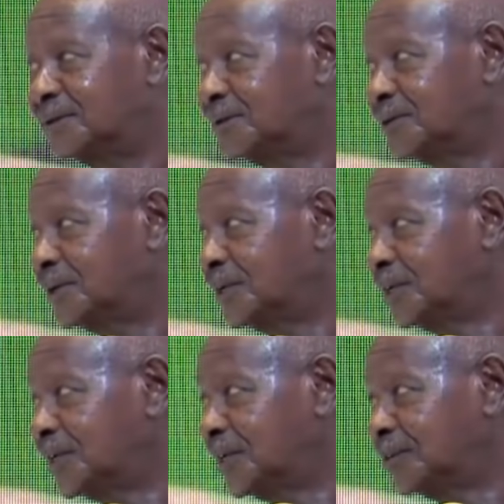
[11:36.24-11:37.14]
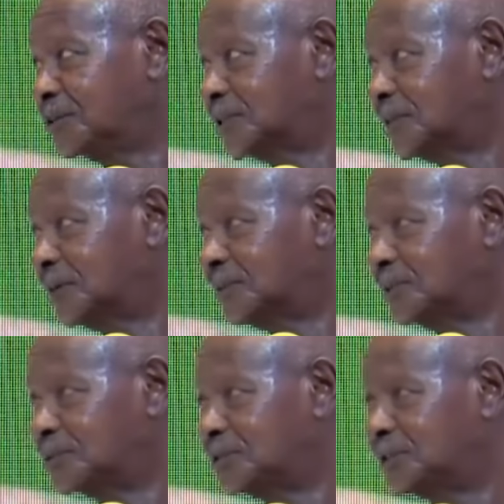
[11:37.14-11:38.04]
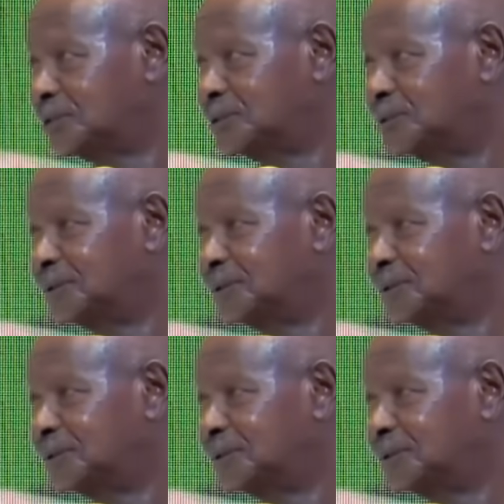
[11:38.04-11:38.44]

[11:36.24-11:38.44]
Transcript: Who are here now? Stand up and we see you.